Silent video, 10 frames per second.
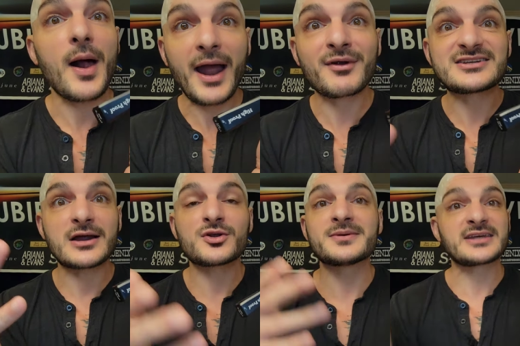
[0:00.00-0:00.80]
I reached out
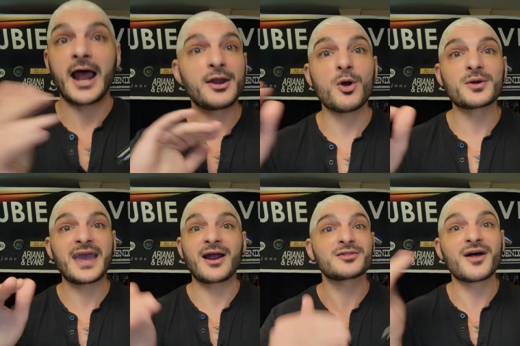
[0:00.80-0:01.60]
to them and said, I don't
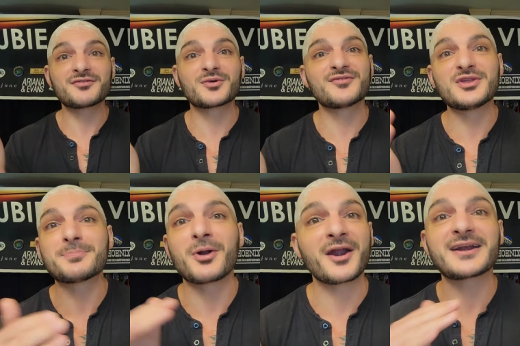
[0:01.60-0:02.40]
care. I'd love to review the
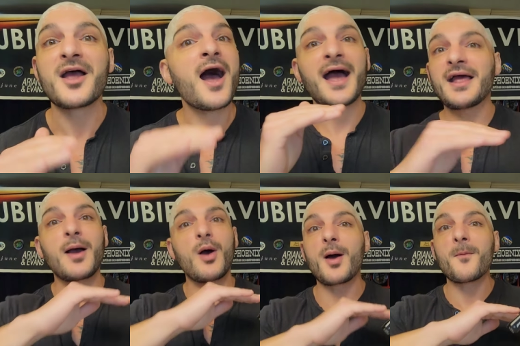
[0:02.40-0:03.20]
product. I,
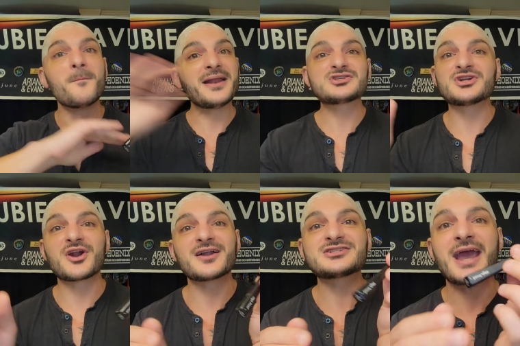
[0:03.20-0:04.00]
I will mention it
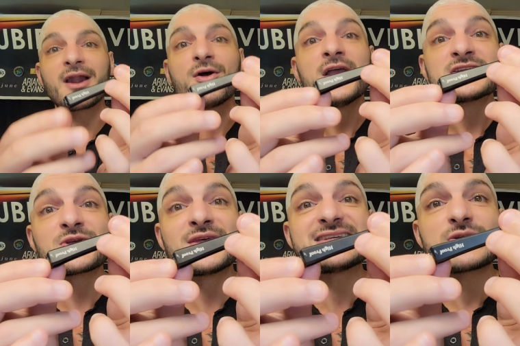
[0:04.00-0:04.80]
on channel. So
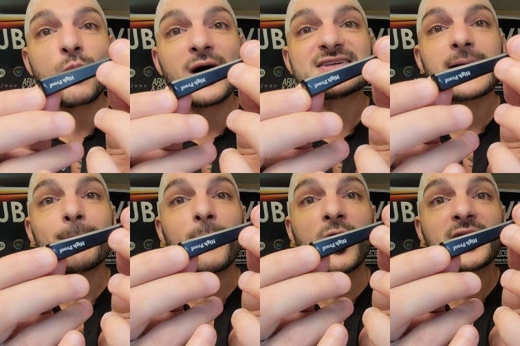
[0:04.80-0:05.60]
this was a
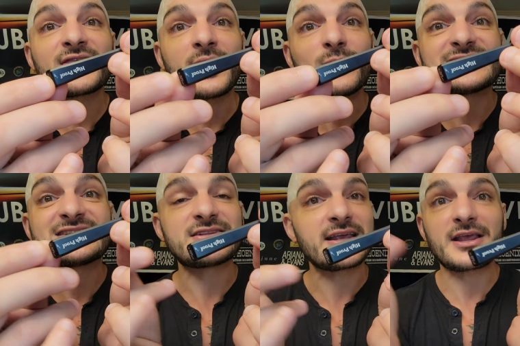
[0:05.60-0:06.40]
mark that
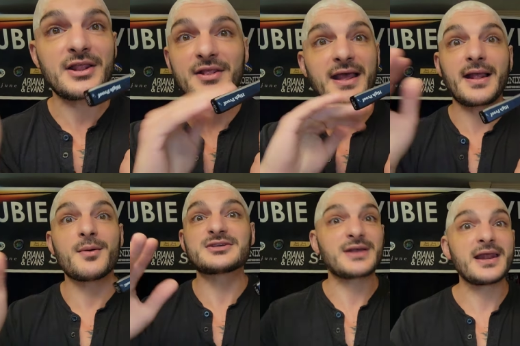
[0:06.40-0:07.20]
was, they, they, it
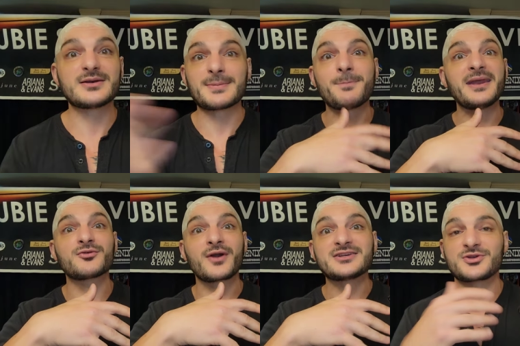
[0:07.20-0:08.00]
was, it was a big been
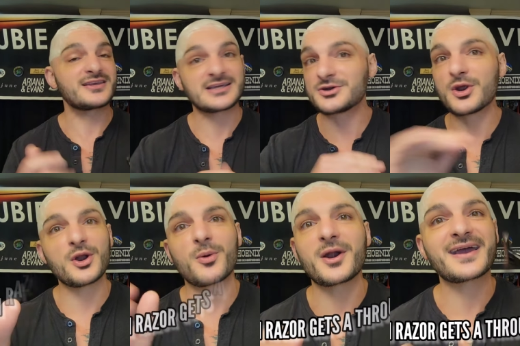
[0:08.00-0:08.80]
raised where they said, no, no,
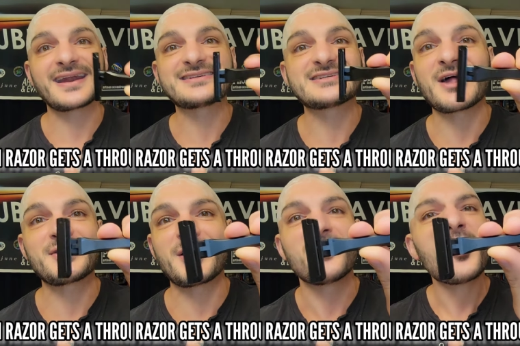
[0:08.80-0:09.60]
no, we're not going to sell,
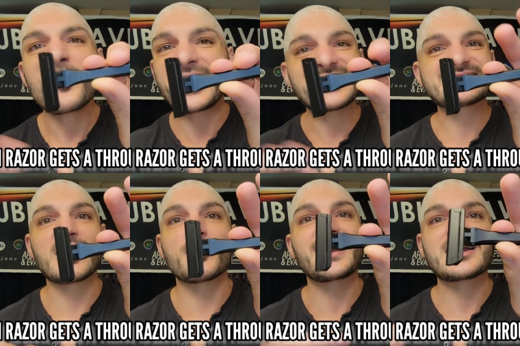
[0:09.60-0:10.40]
you know, we can't
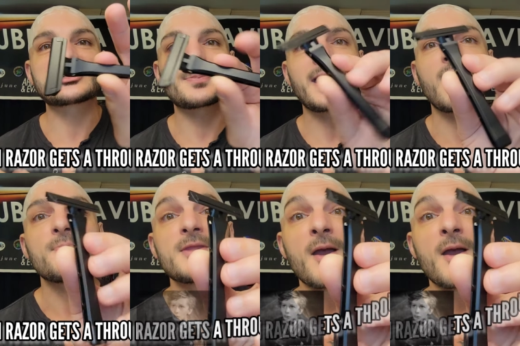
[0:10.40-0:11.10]
sell it, we can't ship it out.